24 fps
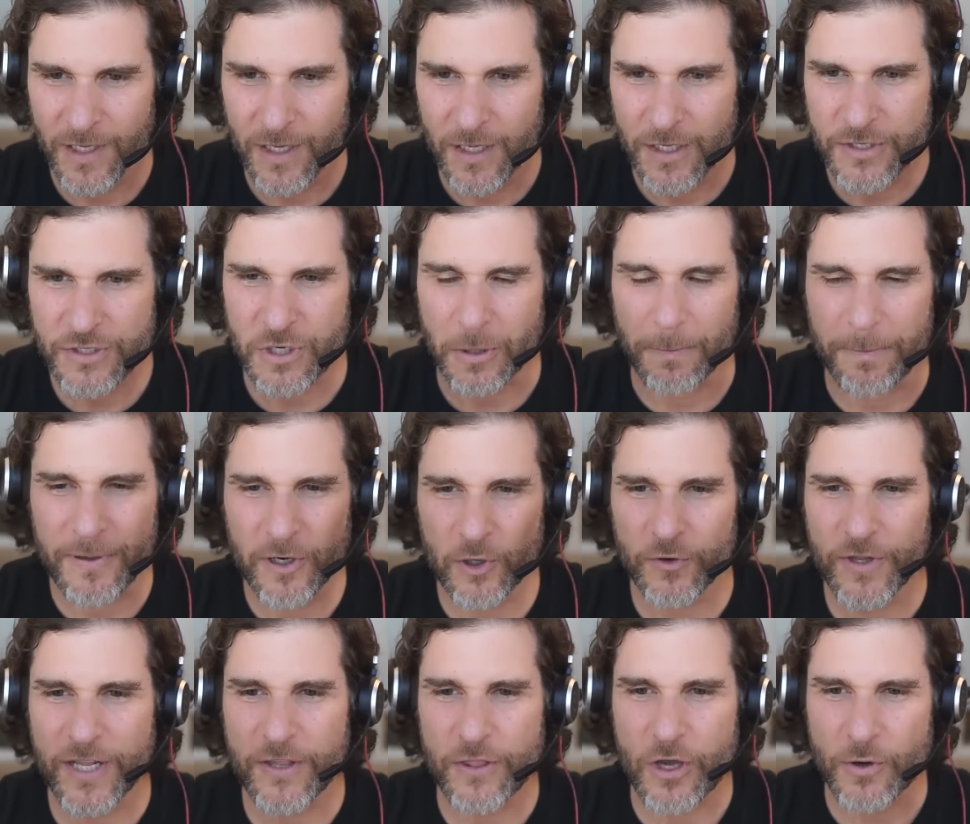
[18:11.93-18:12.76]
So,
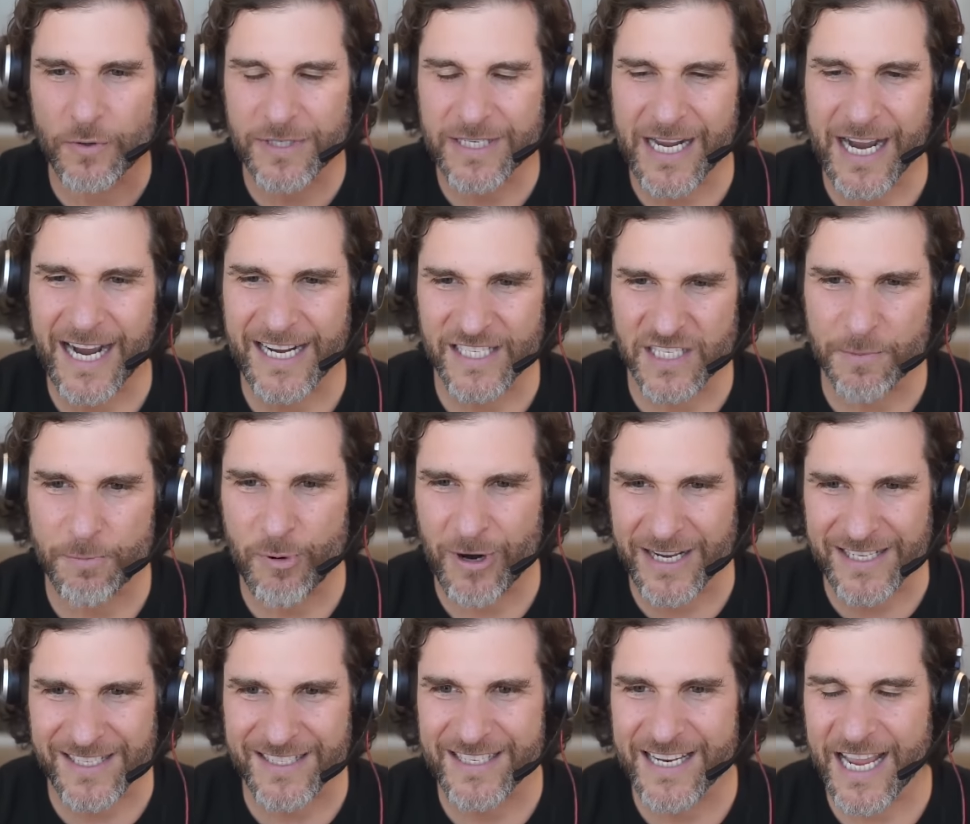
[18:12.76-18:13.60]
building those kinds of
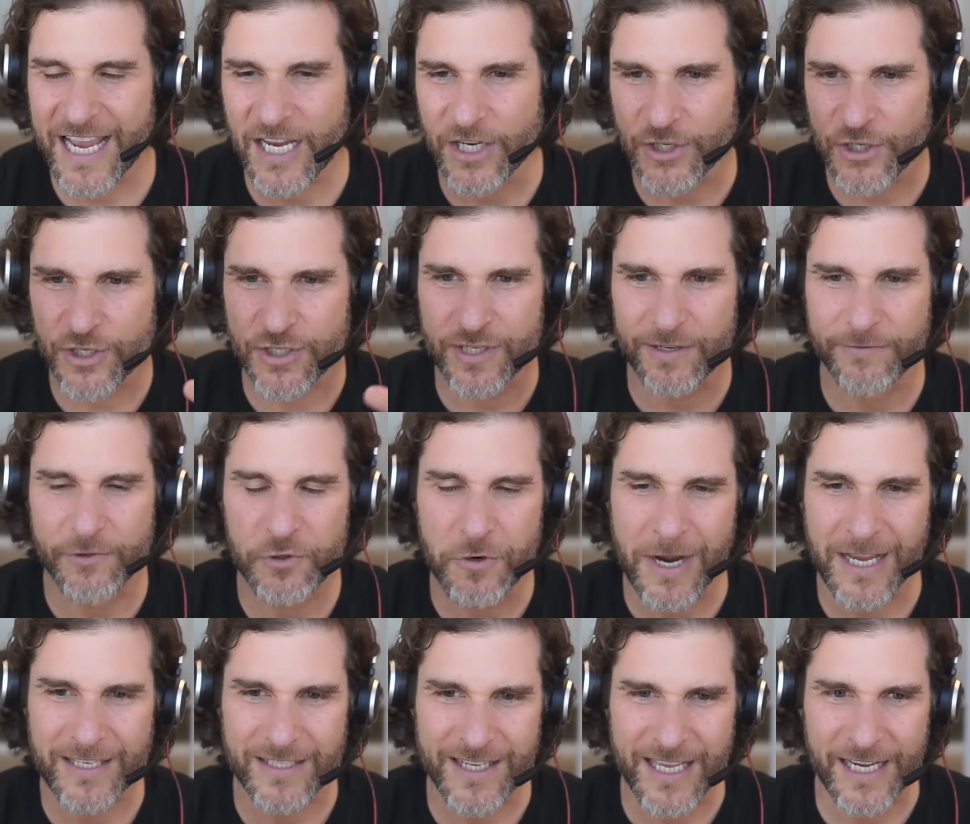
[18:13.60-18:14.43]
presentations of
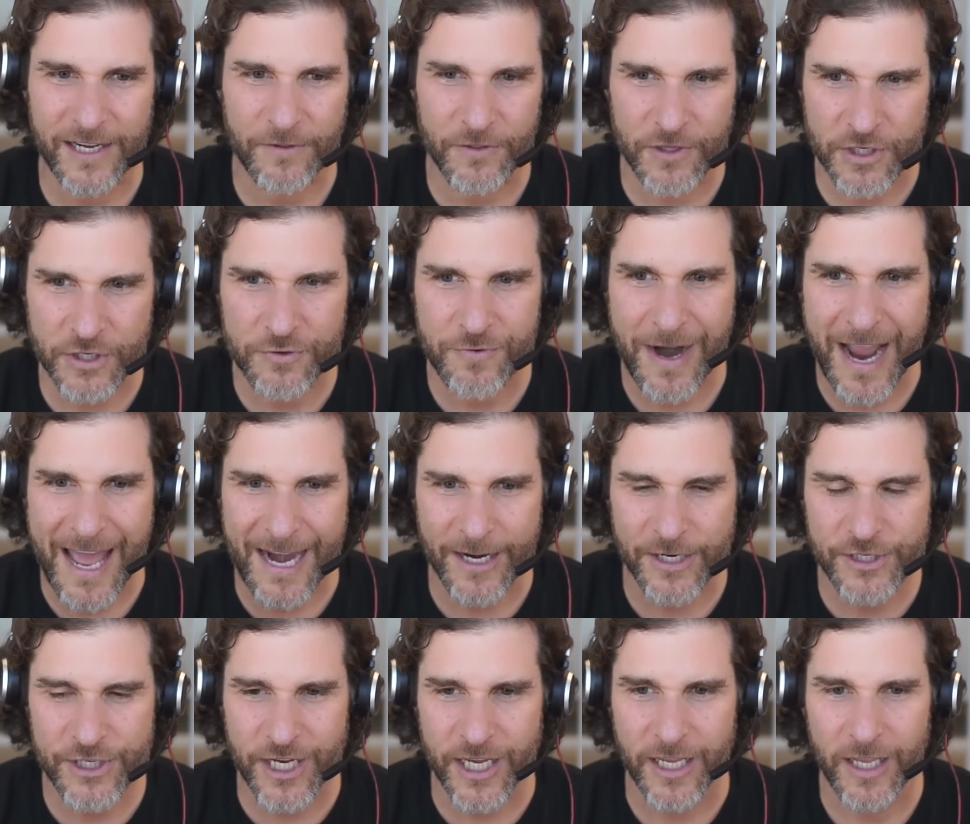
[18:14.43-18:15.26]
translating the
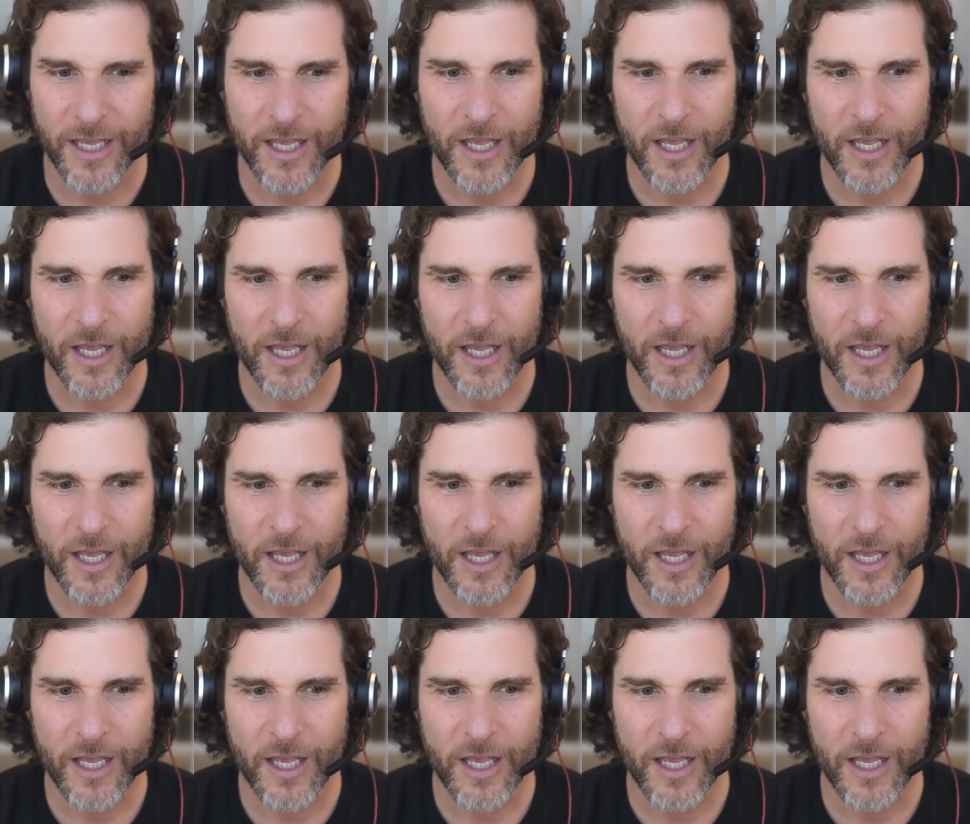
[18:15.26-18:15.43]
strategy.